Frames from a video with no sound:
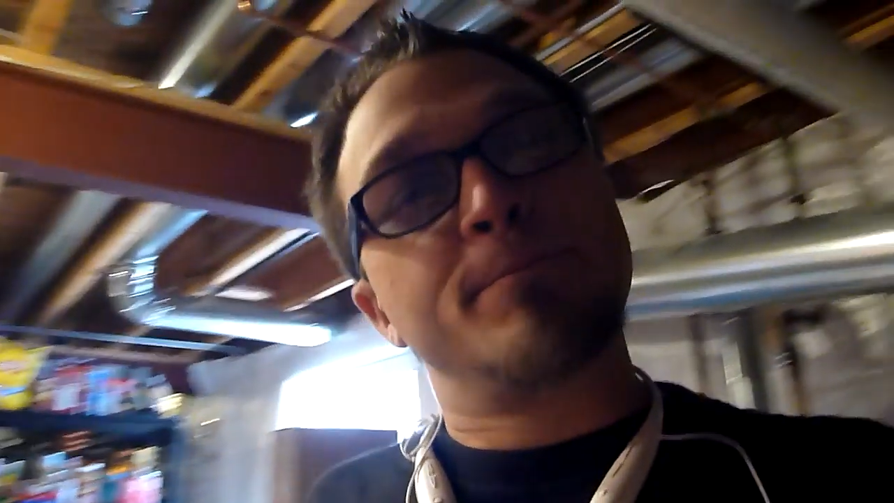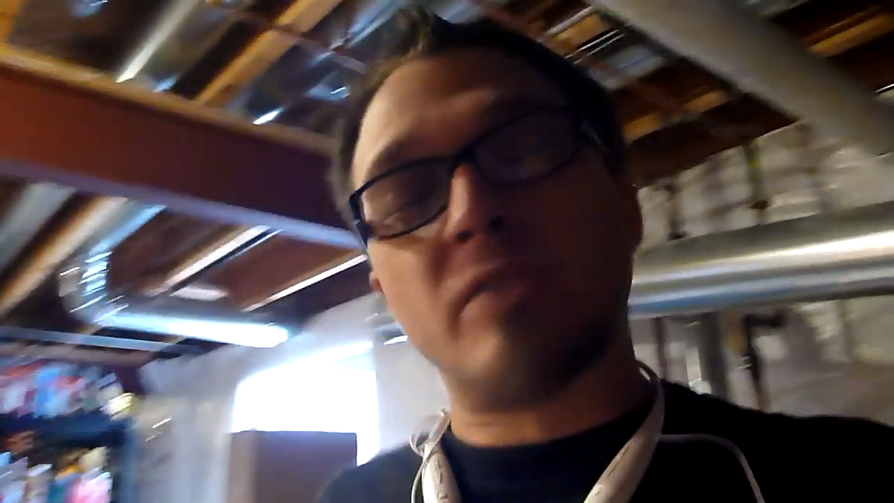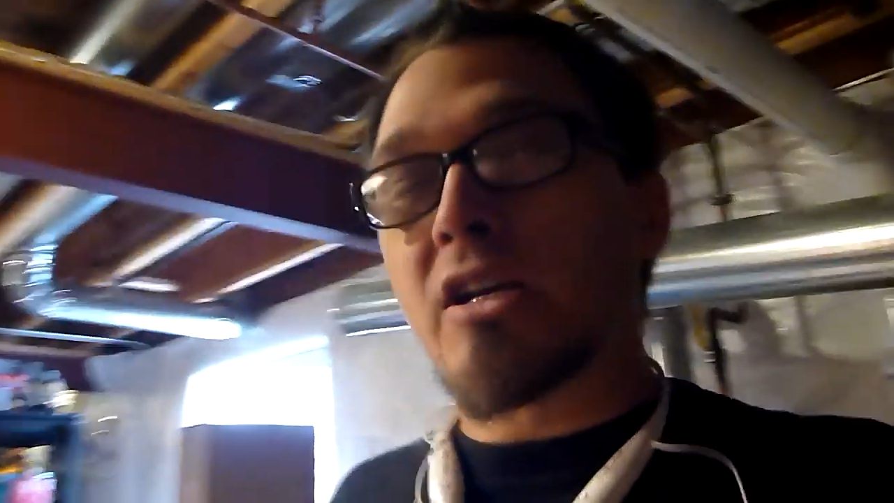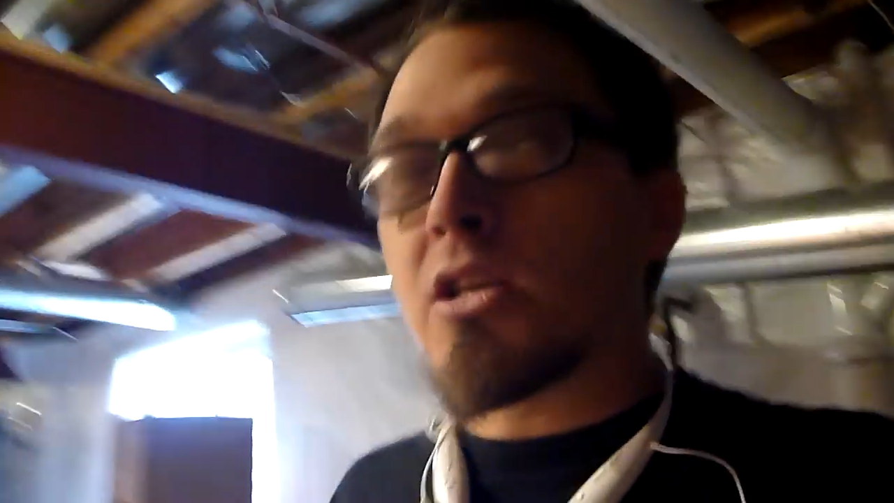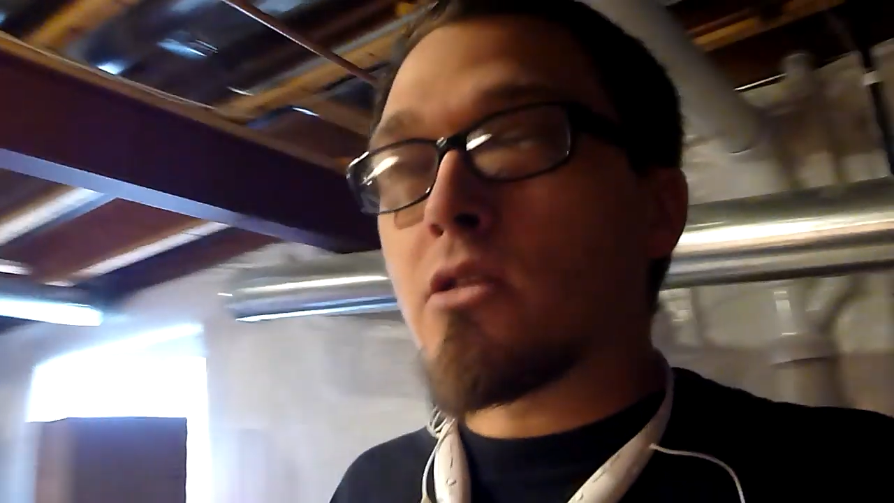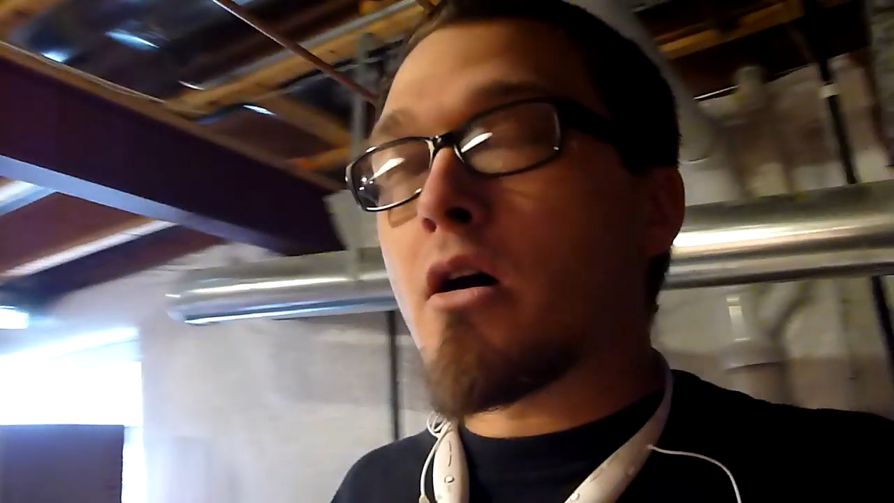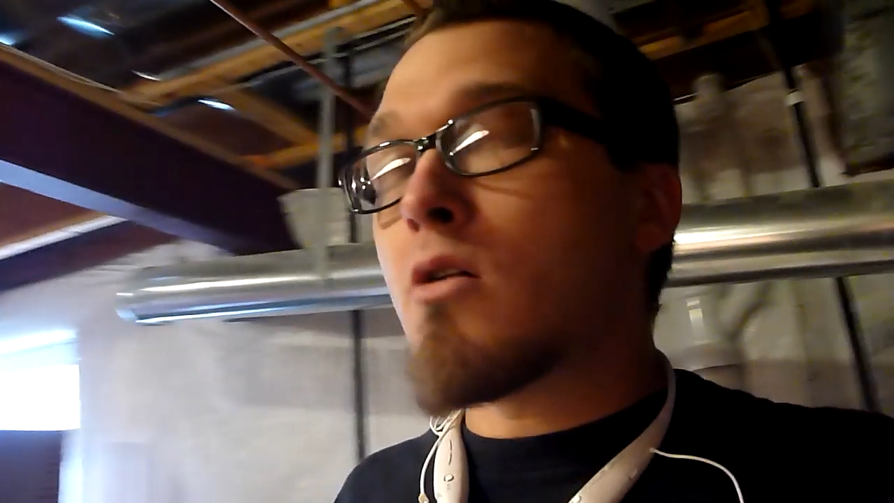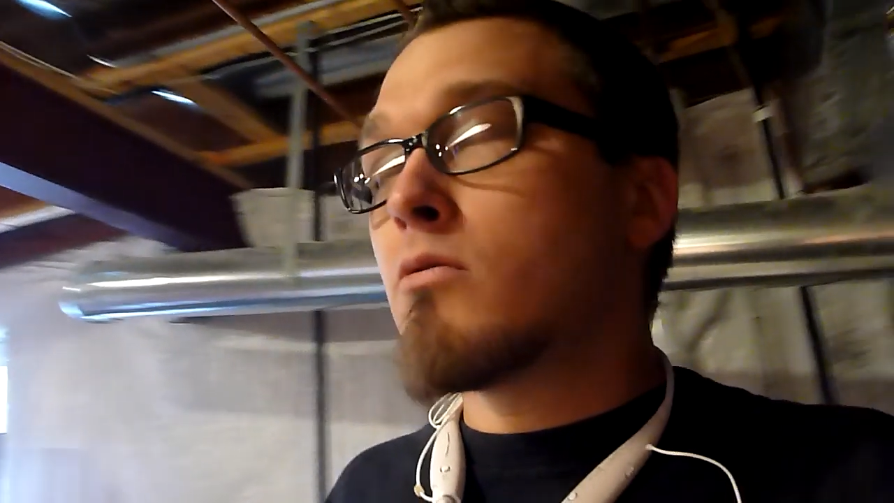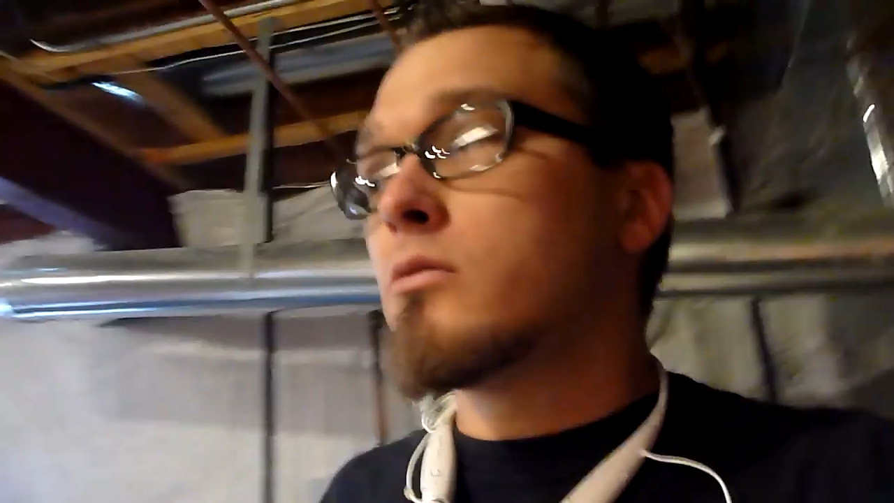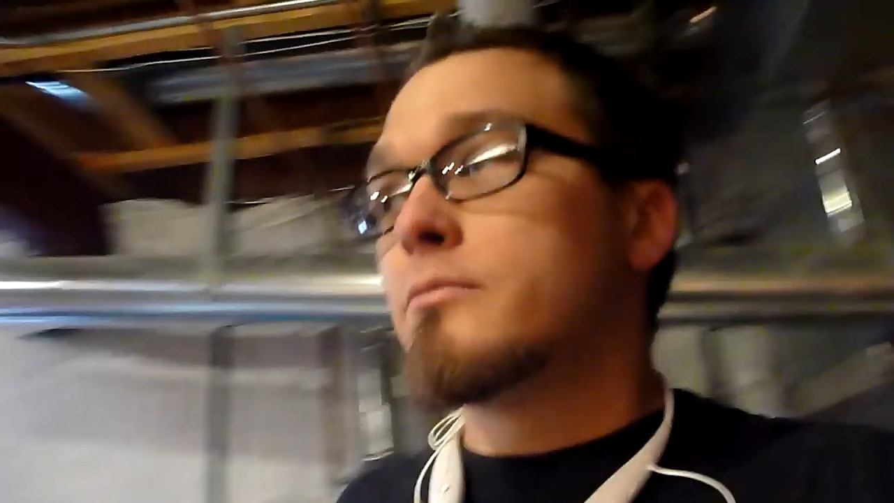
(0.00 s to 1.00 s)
Does it, though?